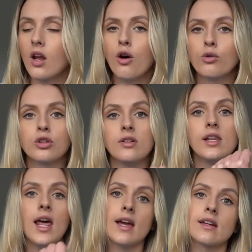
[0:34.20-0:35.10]
I'll do
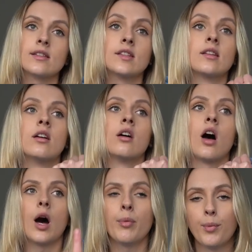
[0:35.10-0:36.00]
legs,
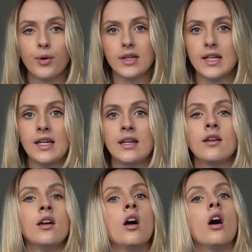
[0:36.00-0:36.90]
upper body,
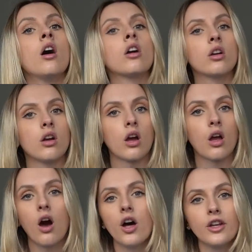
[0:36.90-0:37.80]
a
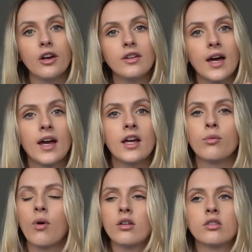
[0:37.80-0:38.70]
cardio
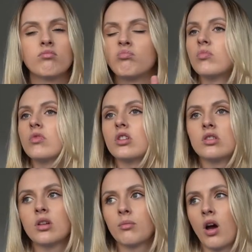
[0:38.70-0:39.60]
day where I
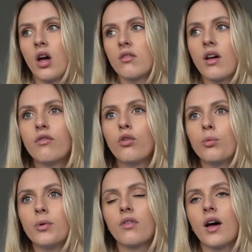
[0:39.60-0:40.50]
do some kind of like
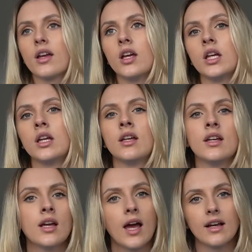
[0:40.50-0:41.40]
form of like
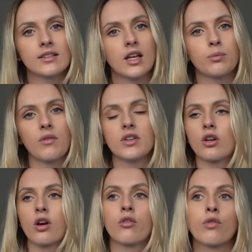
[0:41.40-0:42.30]
exercise, whether it's
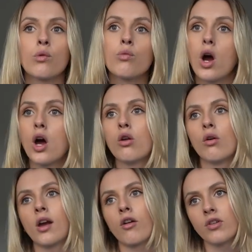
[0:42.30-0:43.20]
going for a run or
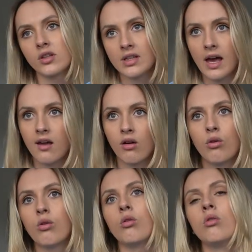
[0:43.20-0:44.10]
I go for a
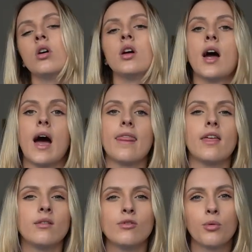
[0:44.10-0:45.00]
cycle, and
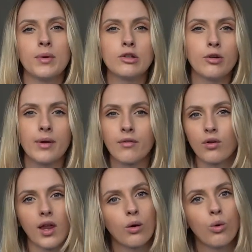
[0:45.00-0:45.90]
then normally do a bit
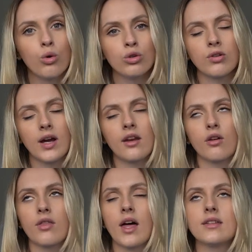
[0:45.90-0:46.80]
of like core
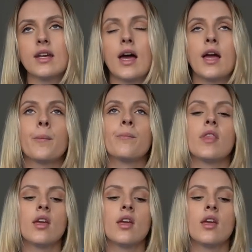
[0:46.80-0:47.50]
training on that day.